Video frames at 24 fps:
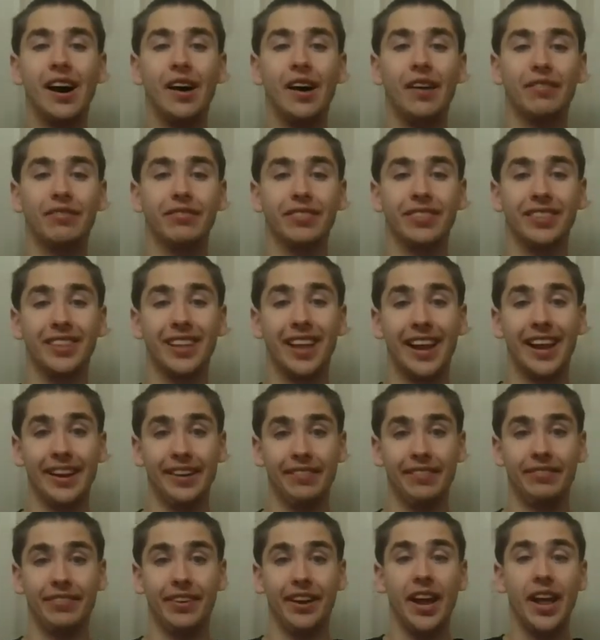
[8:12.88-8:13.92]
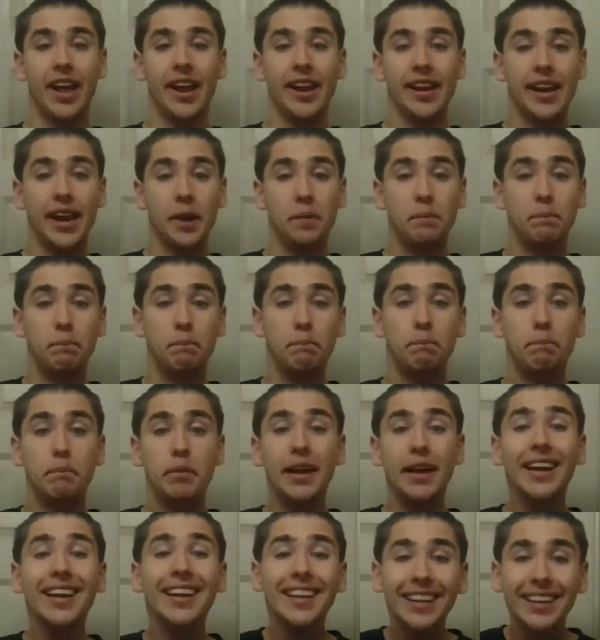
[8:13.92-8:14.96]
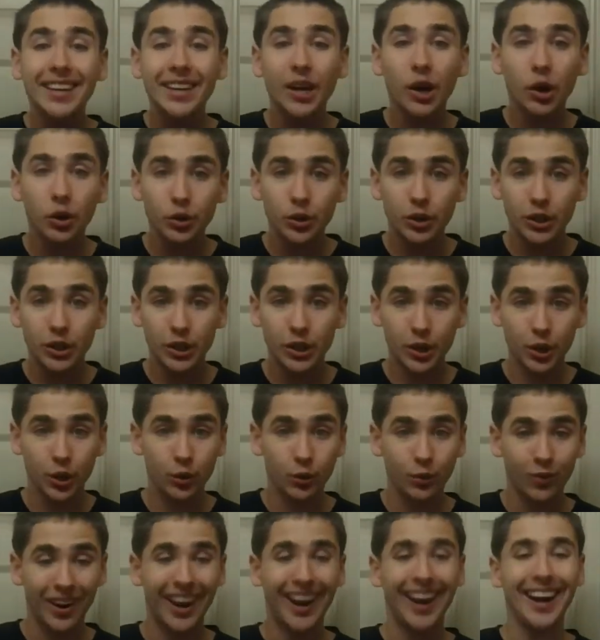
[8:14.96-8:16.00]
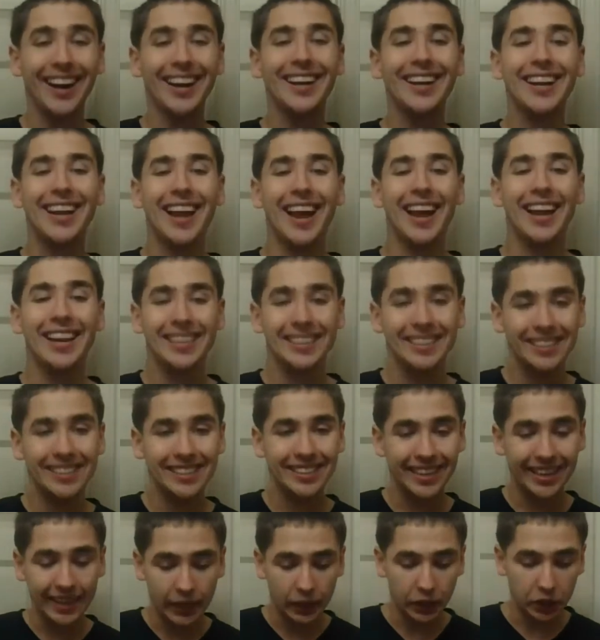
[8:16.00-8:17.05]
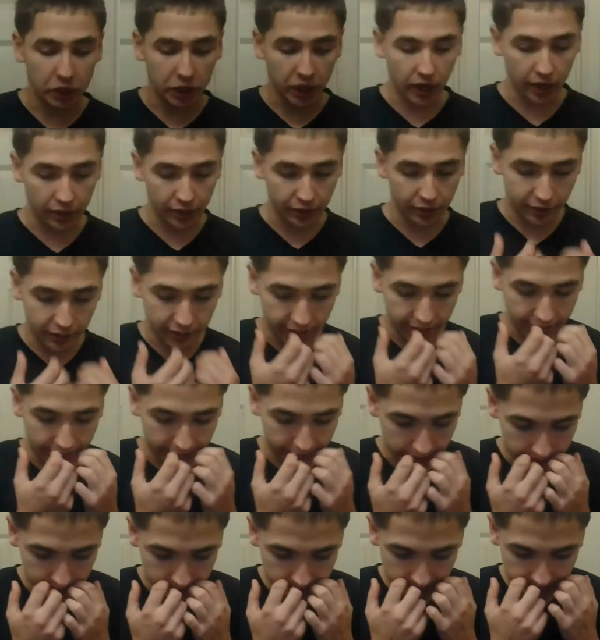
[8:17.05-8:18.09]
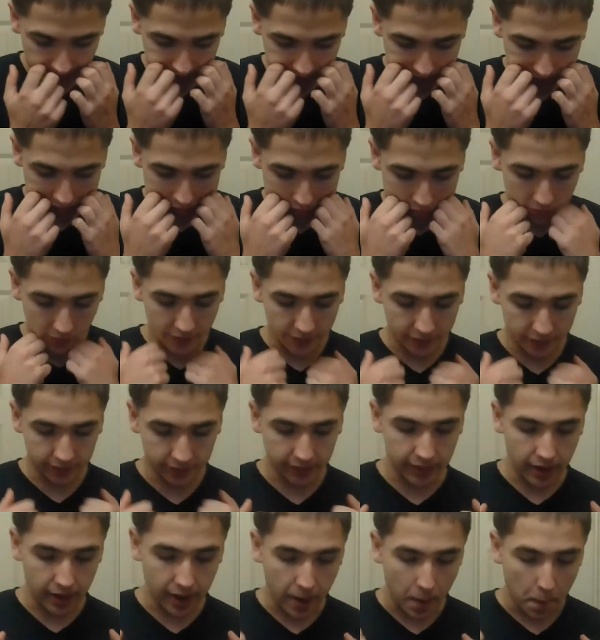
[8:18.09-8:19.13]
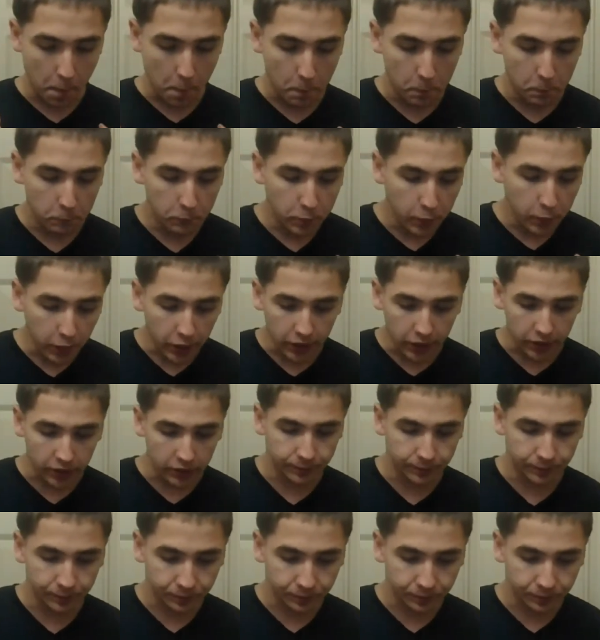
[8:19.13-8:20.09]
of life. They pitted those two against each other in this book.